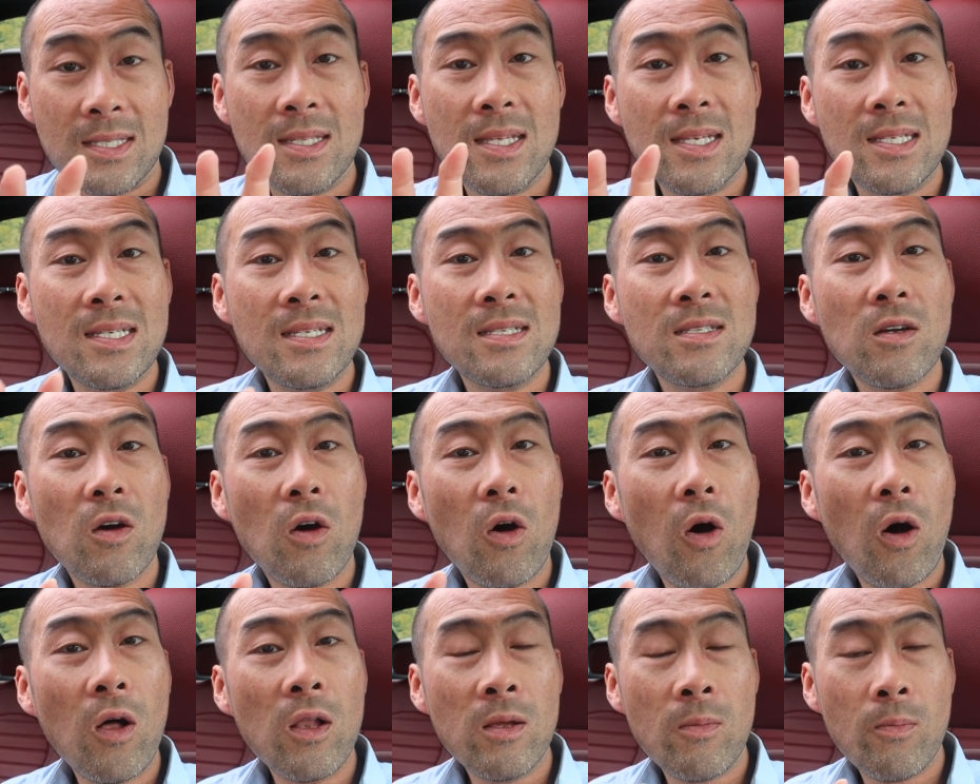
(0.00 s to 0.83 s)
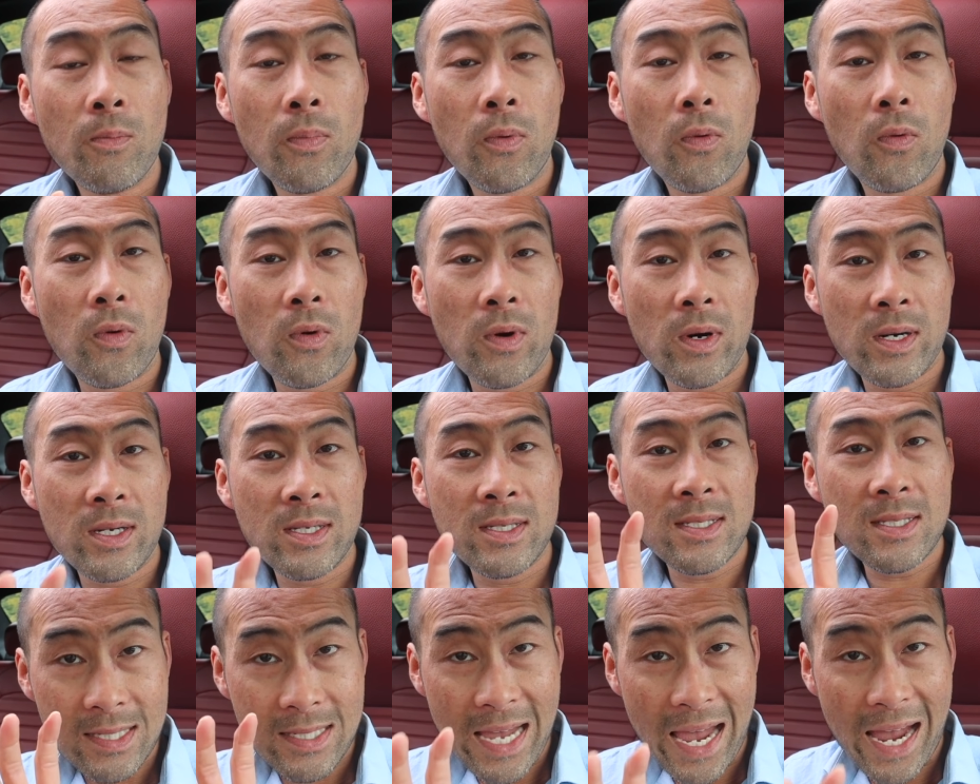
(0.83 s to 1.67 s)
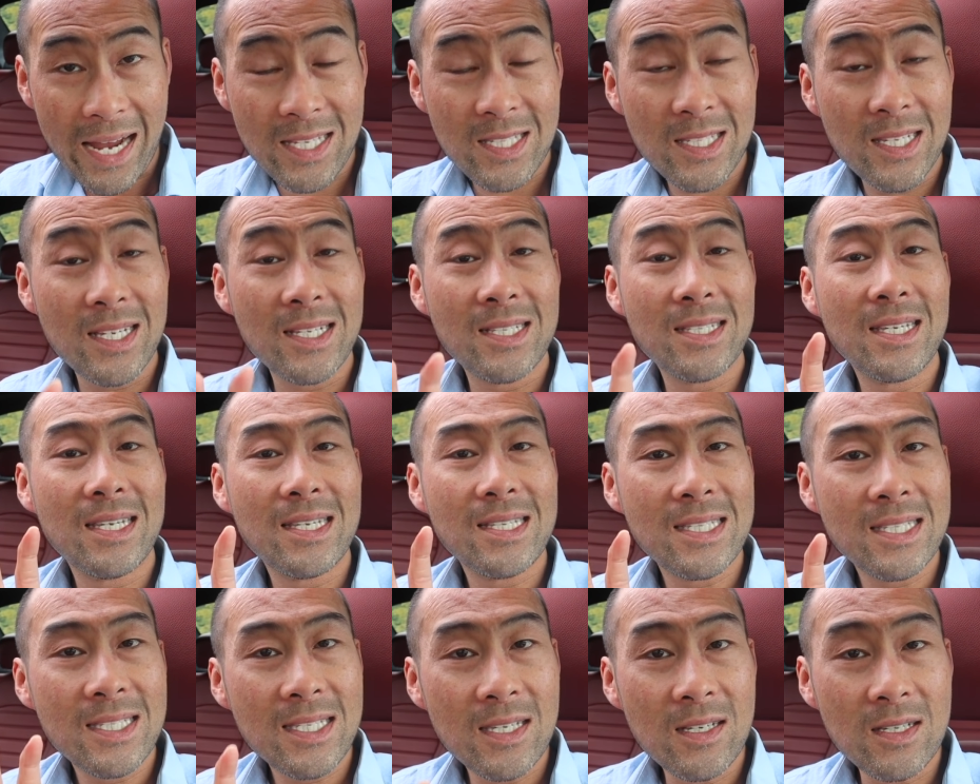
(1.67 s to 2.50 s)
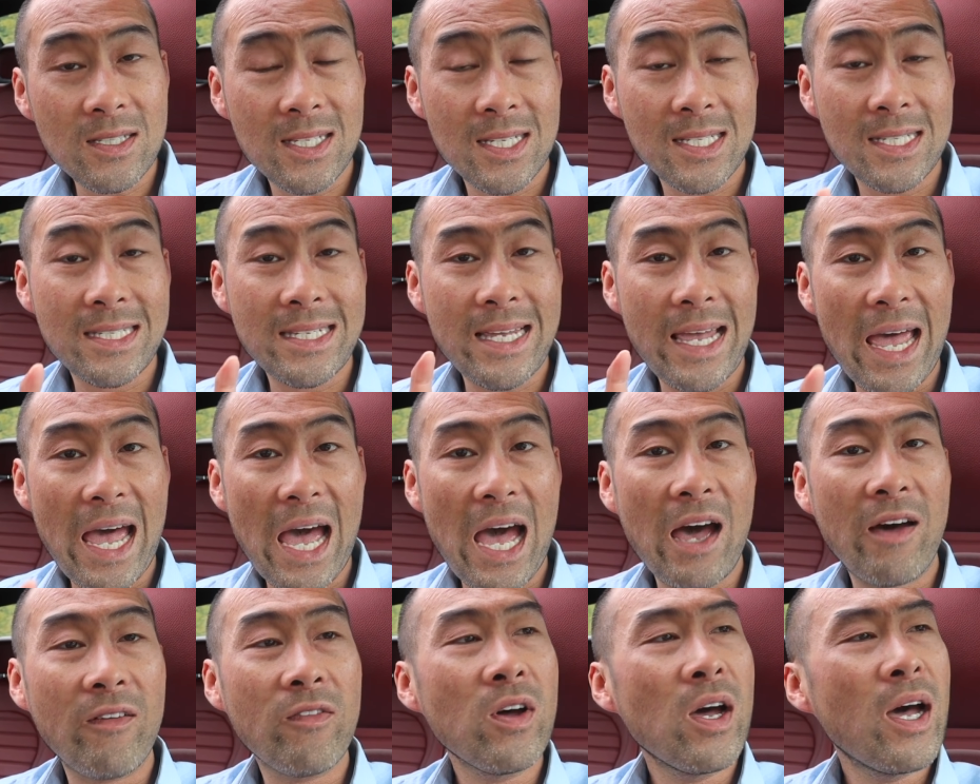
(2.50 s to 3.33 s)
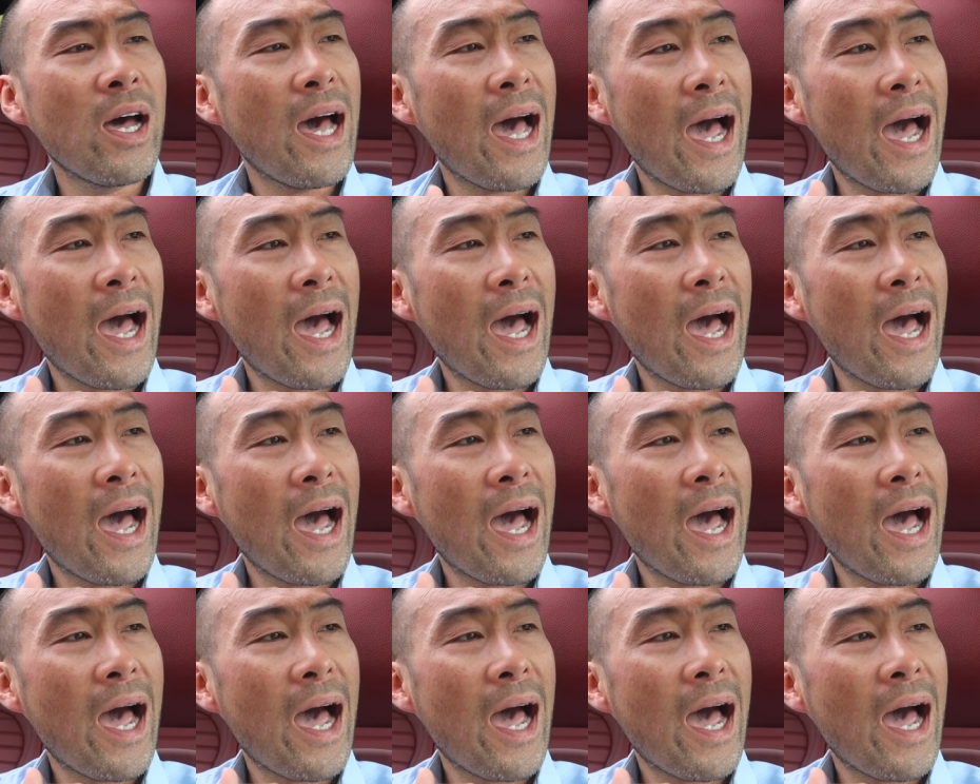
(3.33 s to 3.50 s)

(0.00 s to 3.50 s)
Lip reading: This is all important tactics, skill sets to have.